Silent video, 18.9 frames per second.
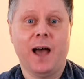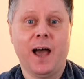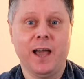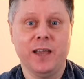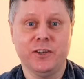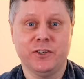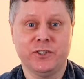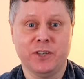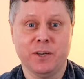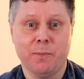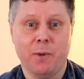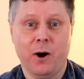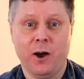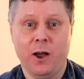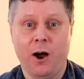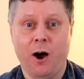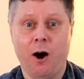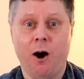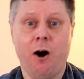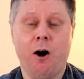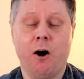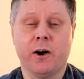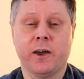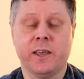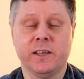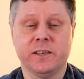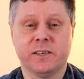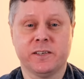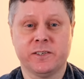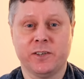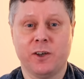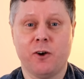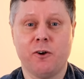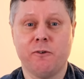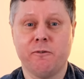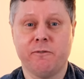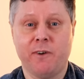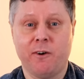HDMI ARC is
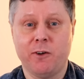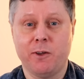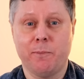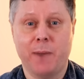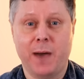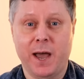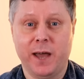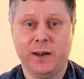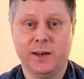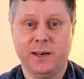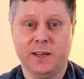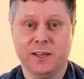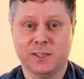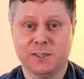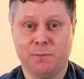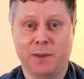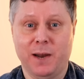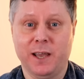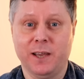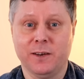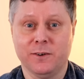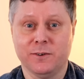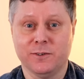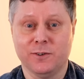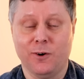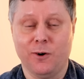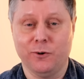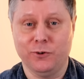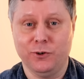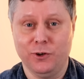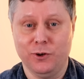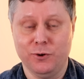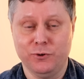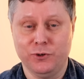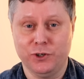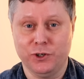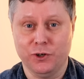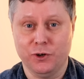so very badly explained on
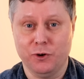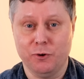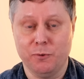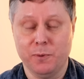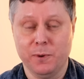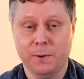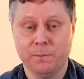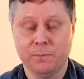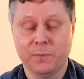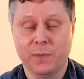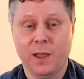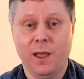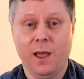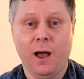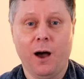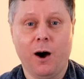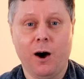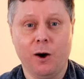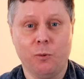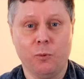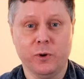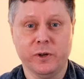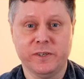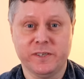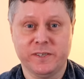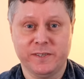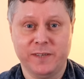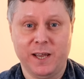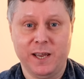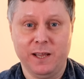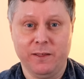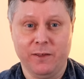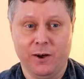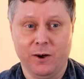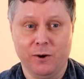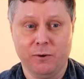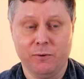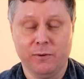YouTube. I would say
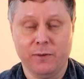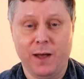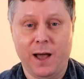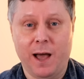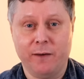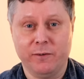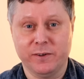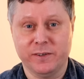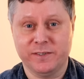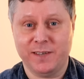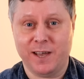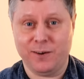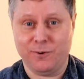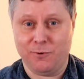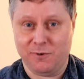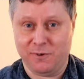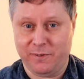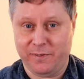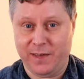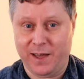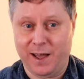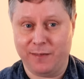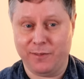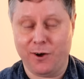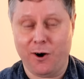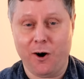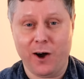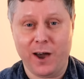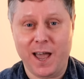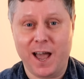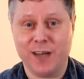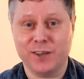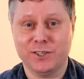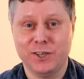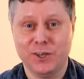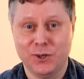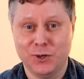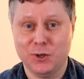though, having said all of that, that I
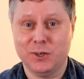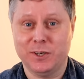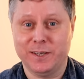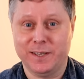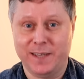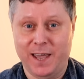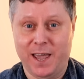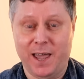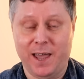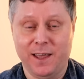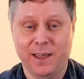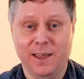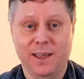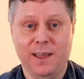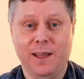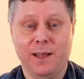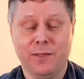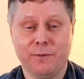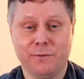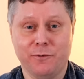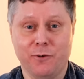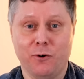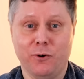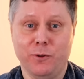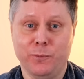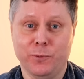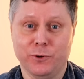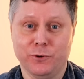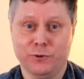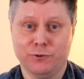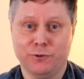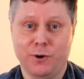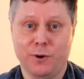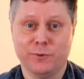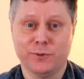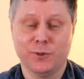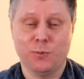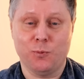actually couldn't get the volume
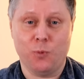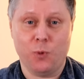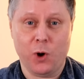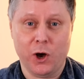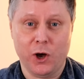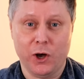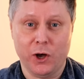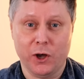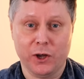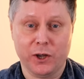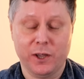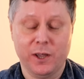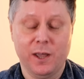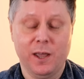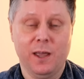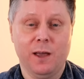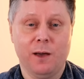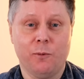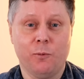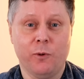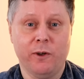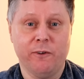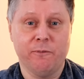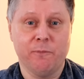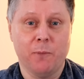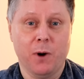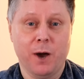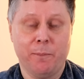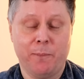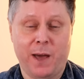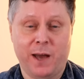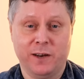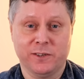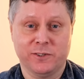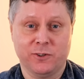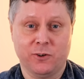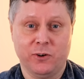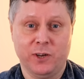control to work with my
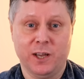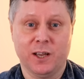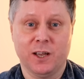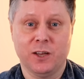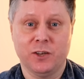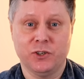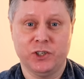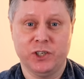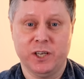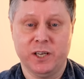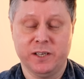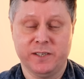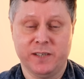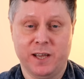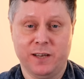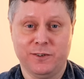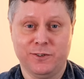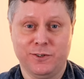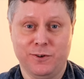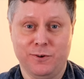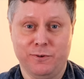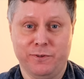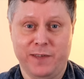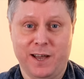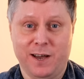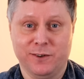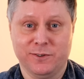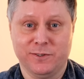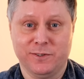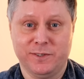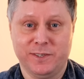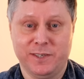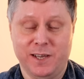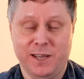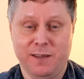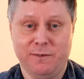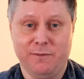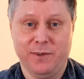Panasonic GZ2000
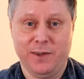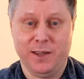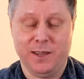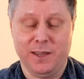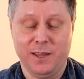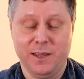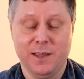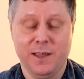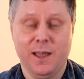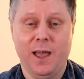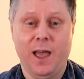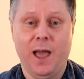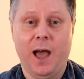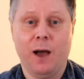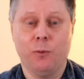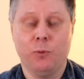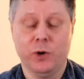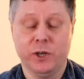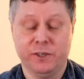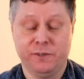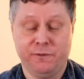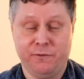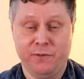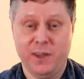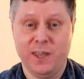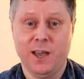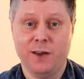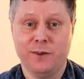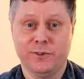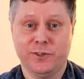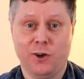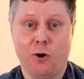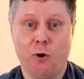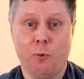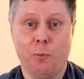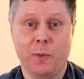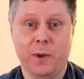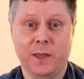TV, which FiiO
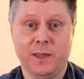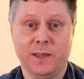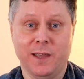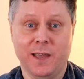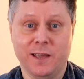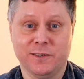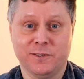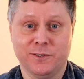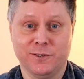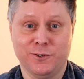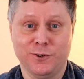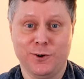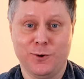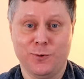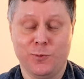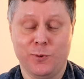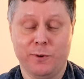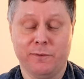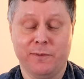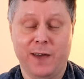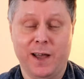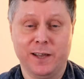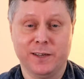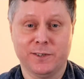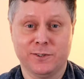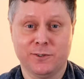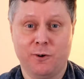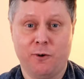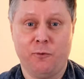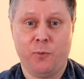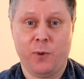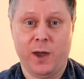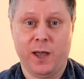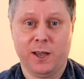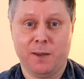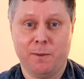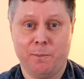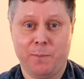told me is to do with a
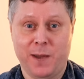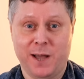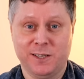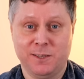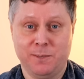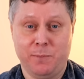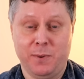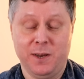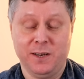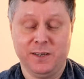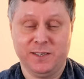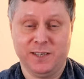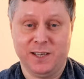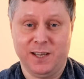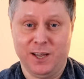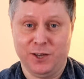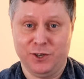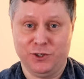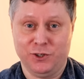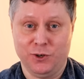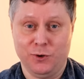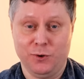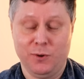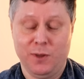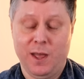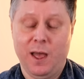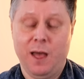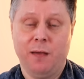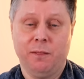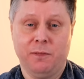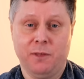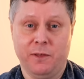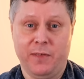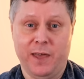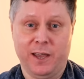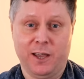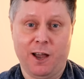software compatibility issue that they're